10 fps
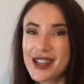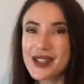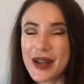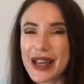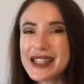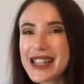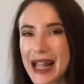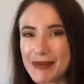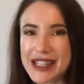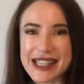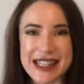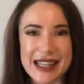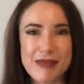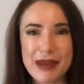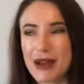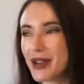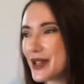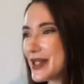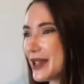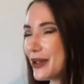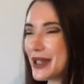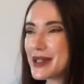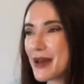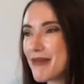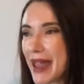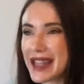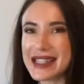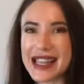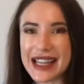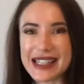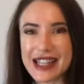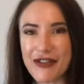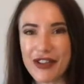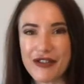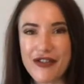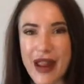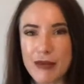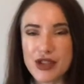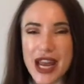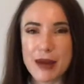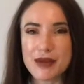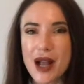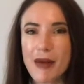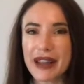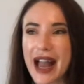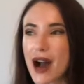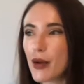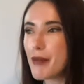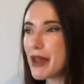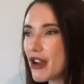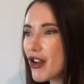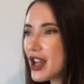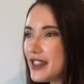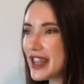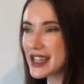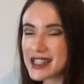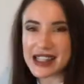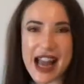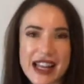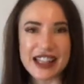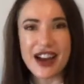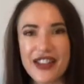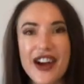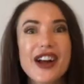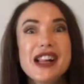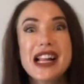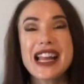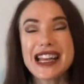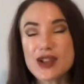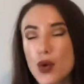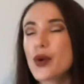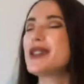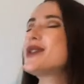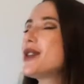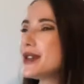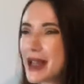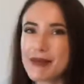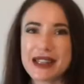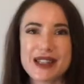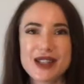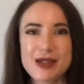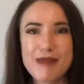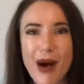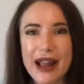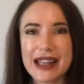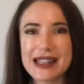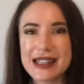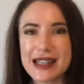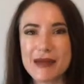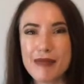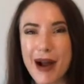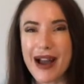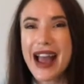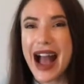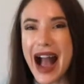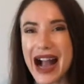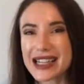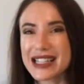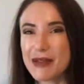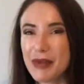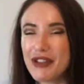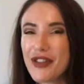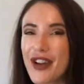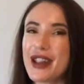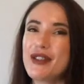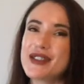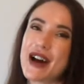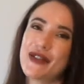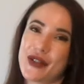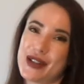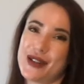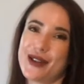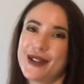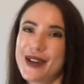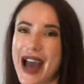So as tempting as it can be when you see all these amazing different frame shapes coming out, mirrored, this and that and the other, it's always so tempting to just buy into them, but actually be very self-critical.